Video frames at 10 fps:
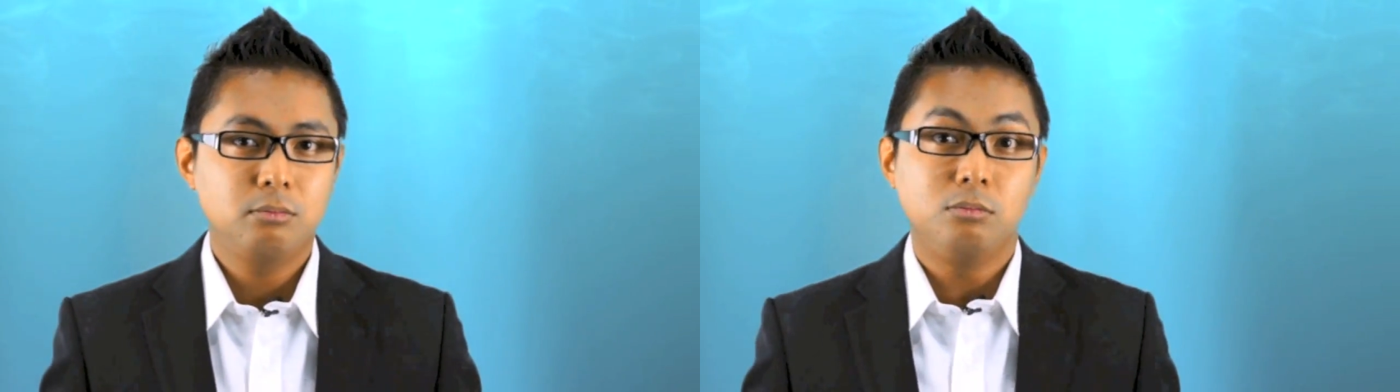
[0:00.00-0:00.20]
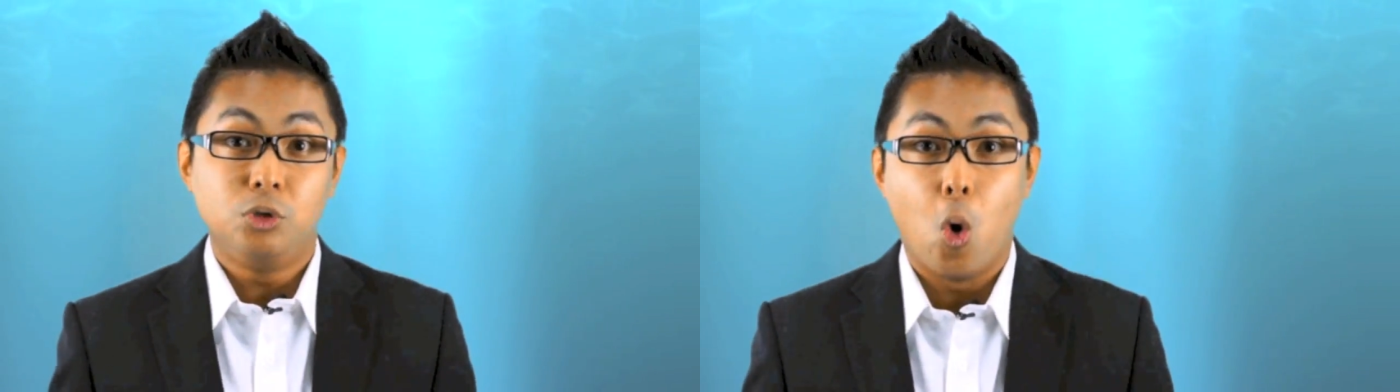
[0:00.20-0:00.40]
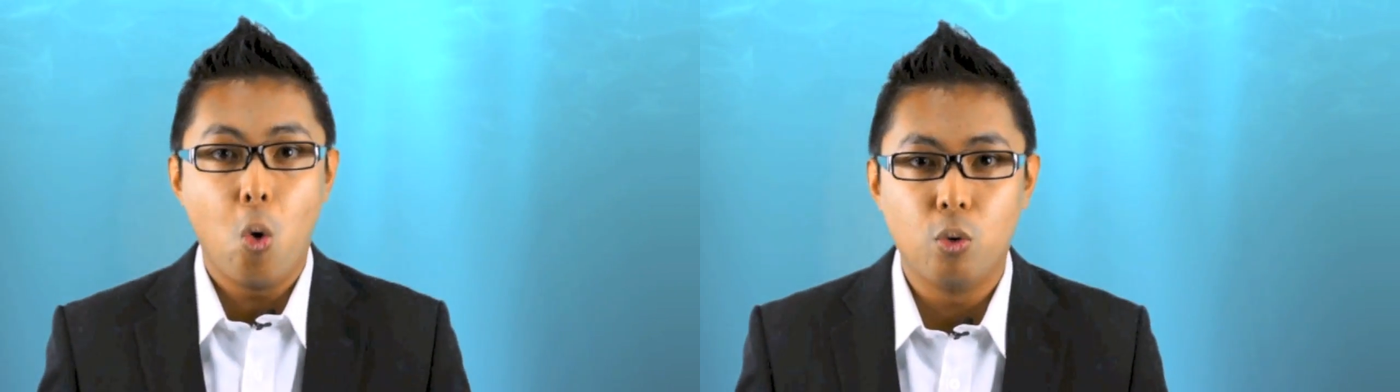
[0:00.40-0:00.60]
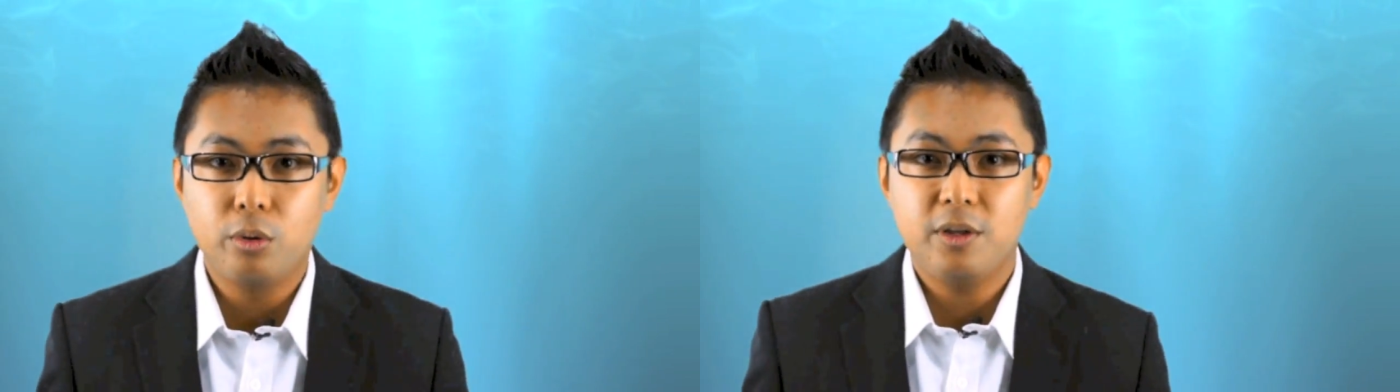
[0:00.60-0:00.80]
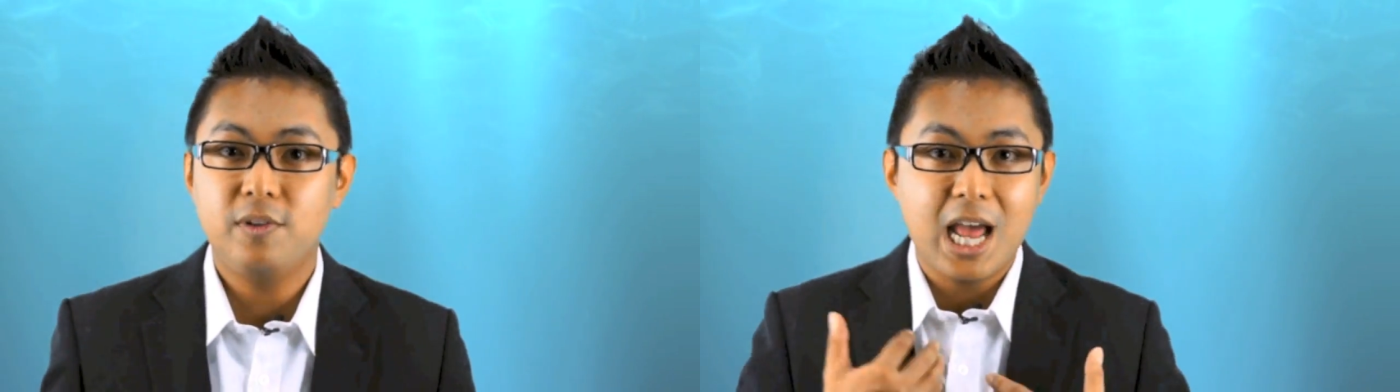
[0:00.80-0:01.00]

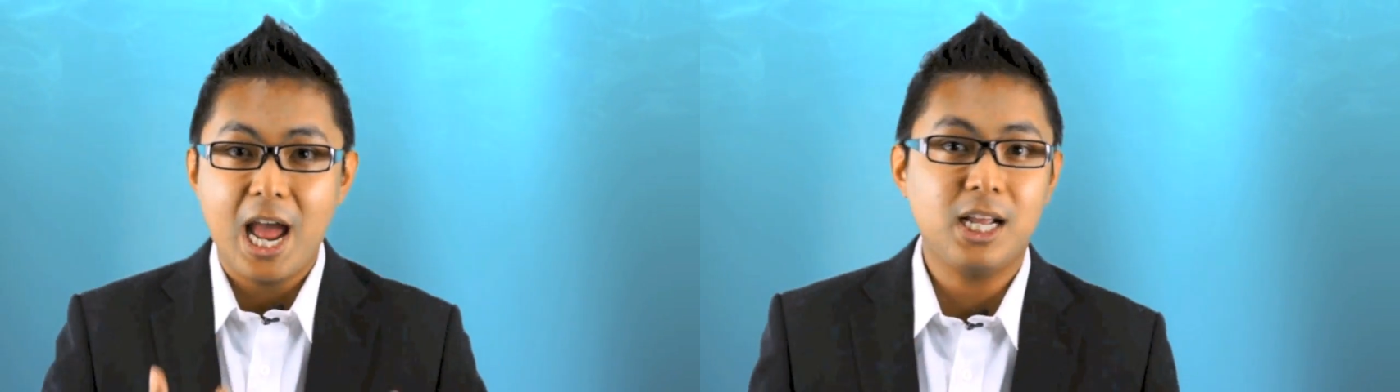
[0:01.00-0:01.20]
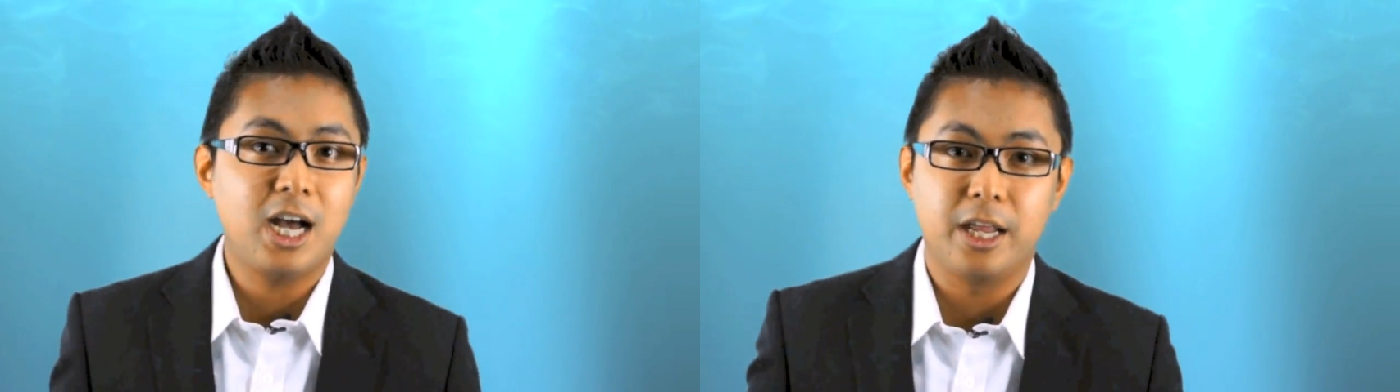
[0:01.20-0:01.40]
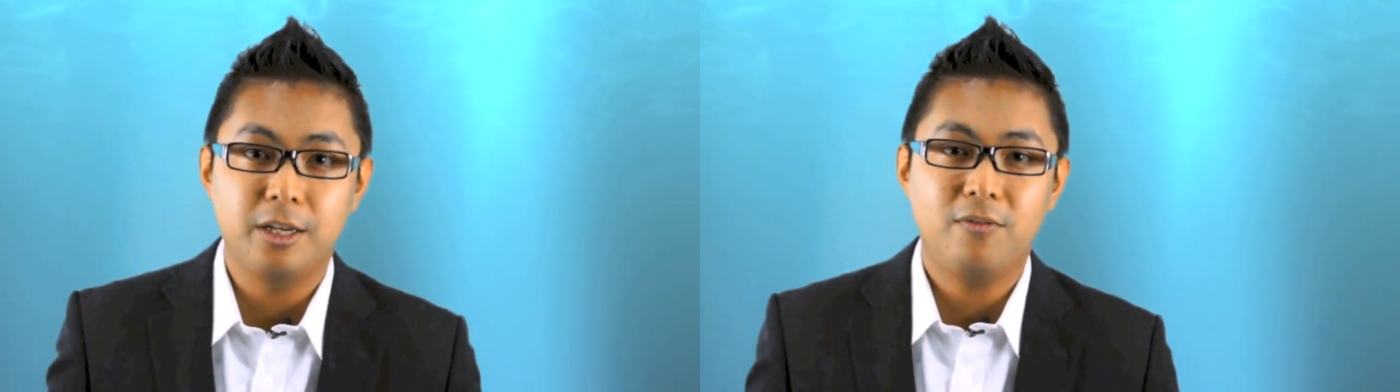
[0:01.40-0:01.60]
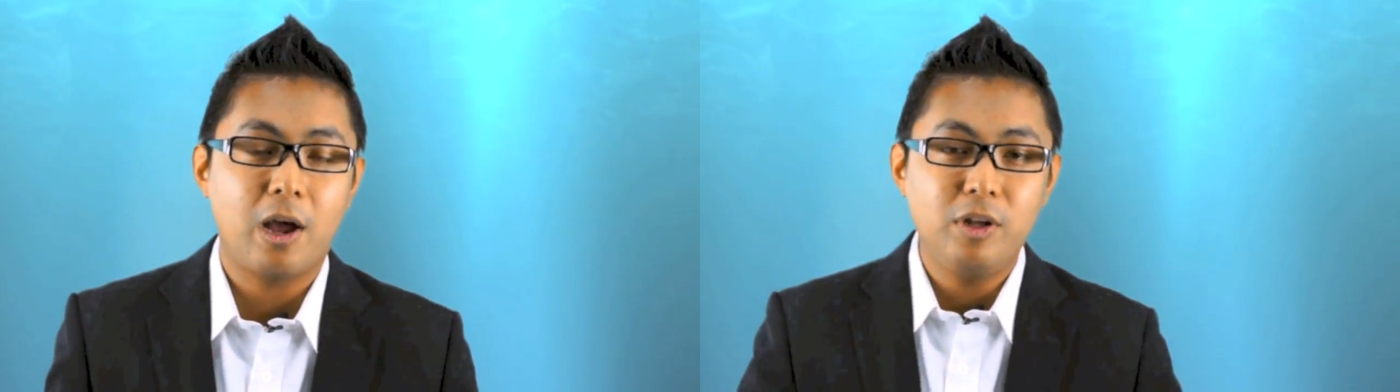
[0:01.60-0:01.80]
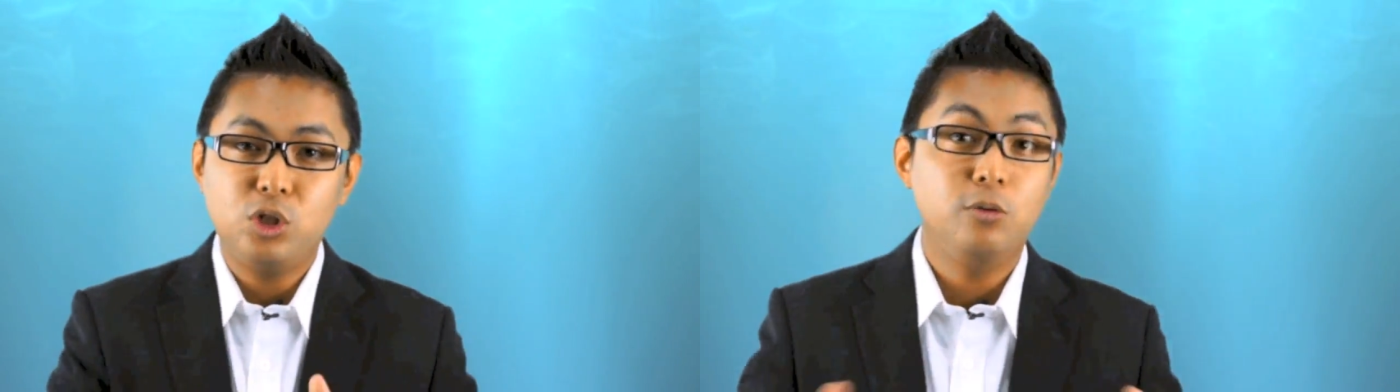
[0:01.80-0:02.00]
No, even I can't. If
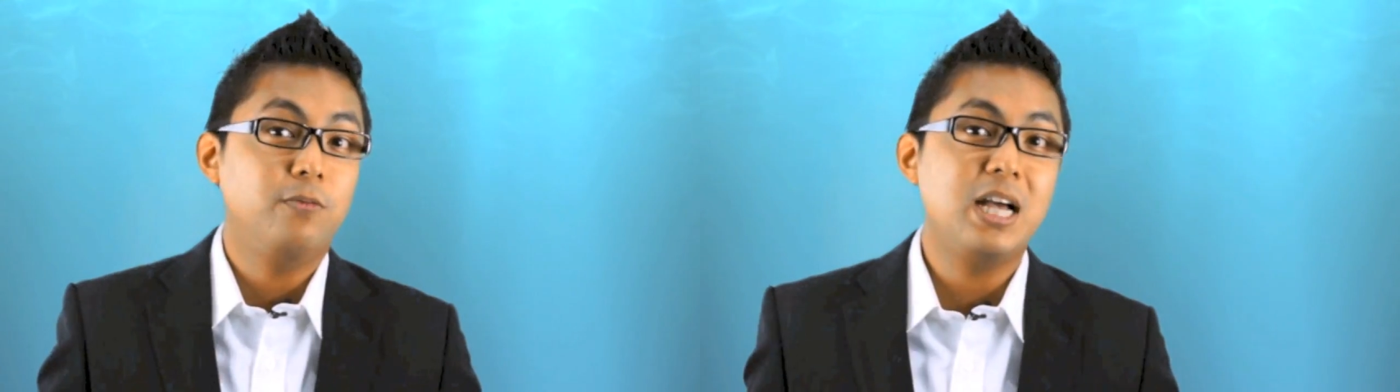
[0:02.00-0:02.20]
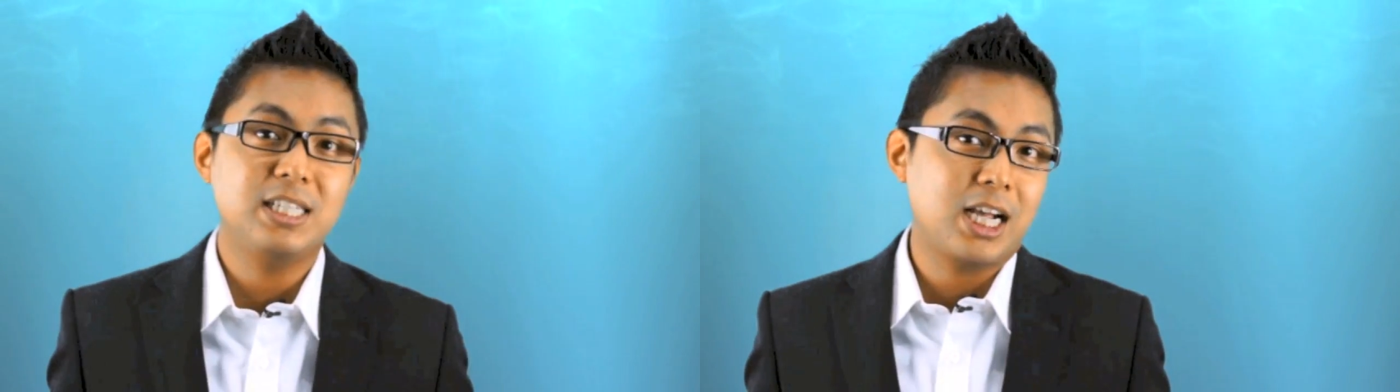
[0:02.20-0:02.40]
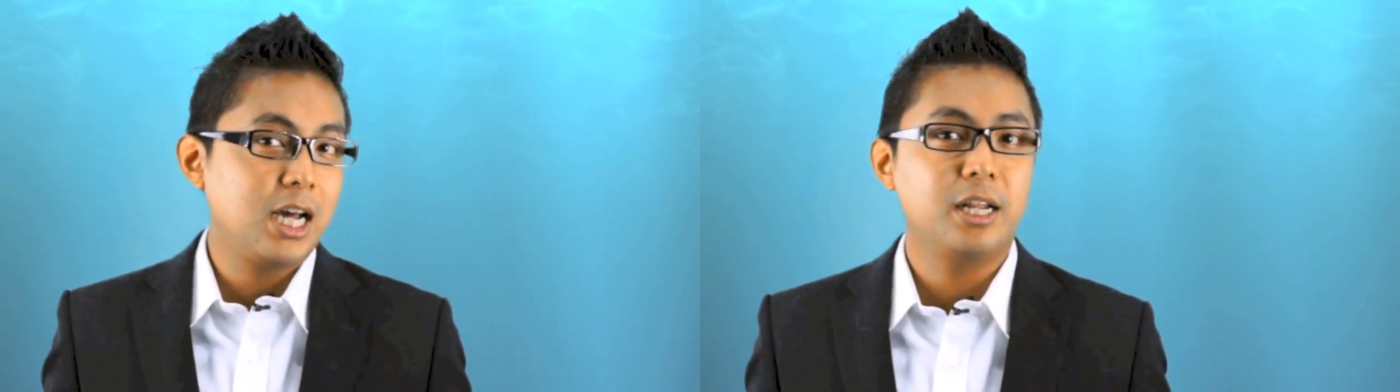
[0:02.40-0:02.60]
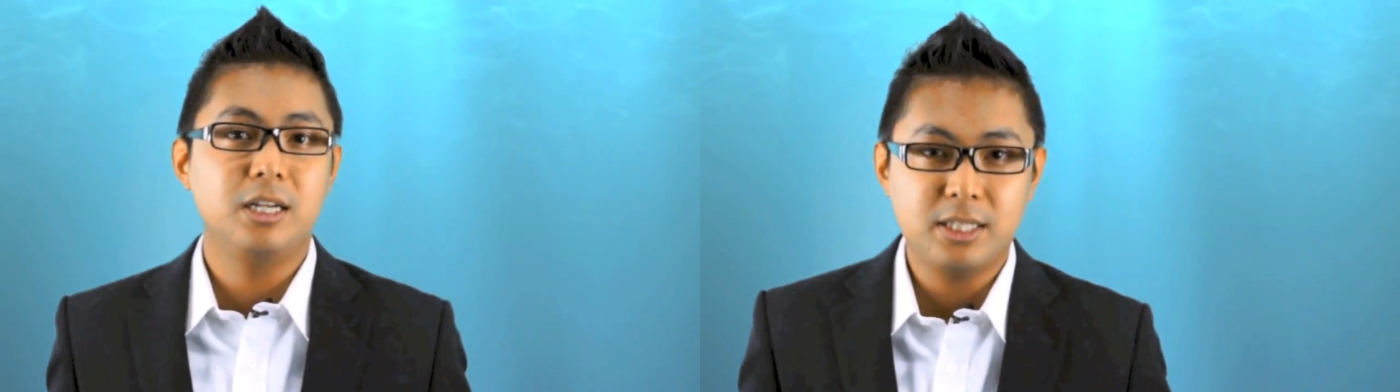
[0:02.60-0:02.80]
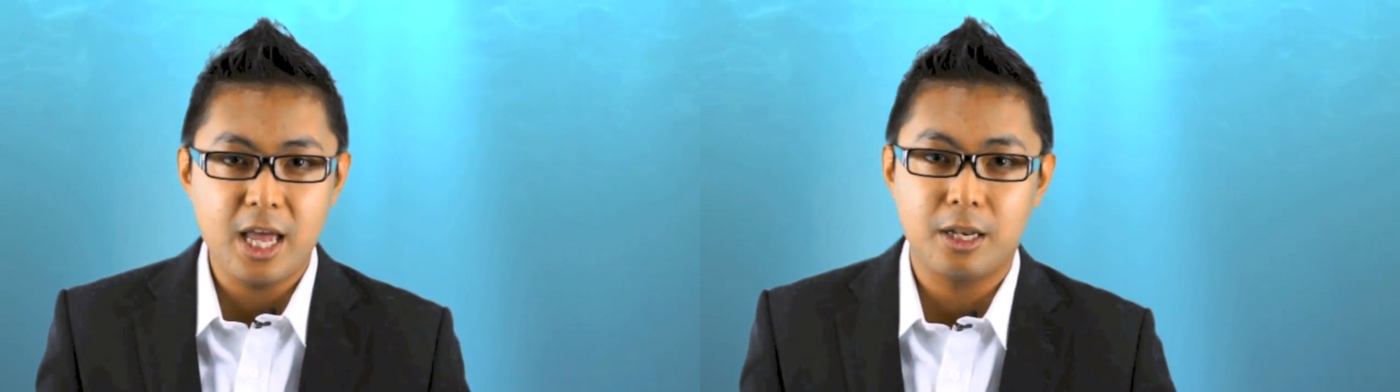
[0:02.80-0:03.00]
I read too fast, I can't
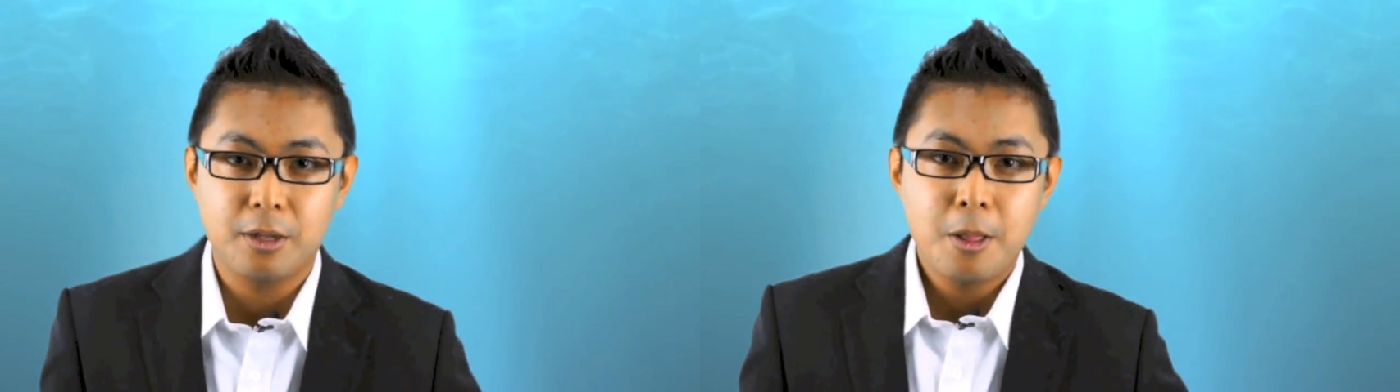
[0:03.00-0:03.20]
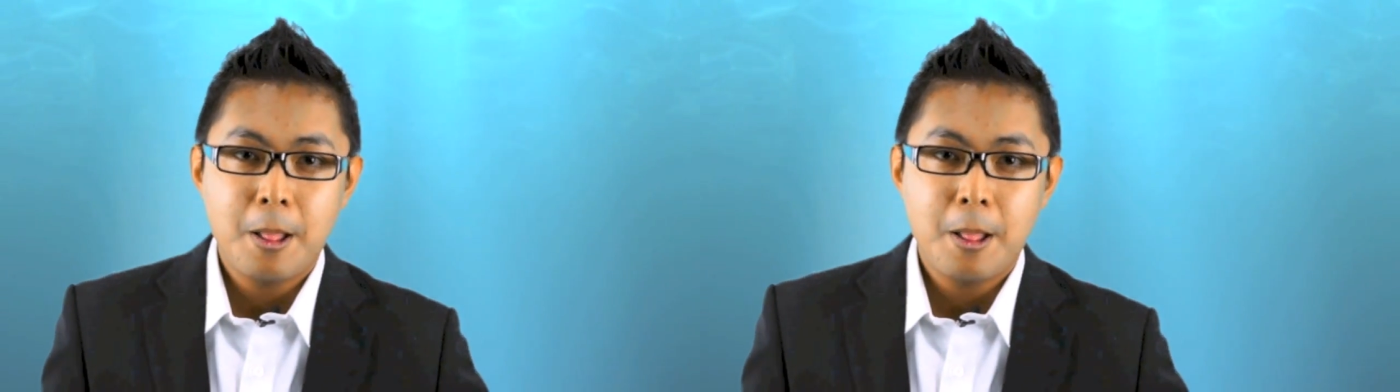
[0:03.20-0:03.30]
understand.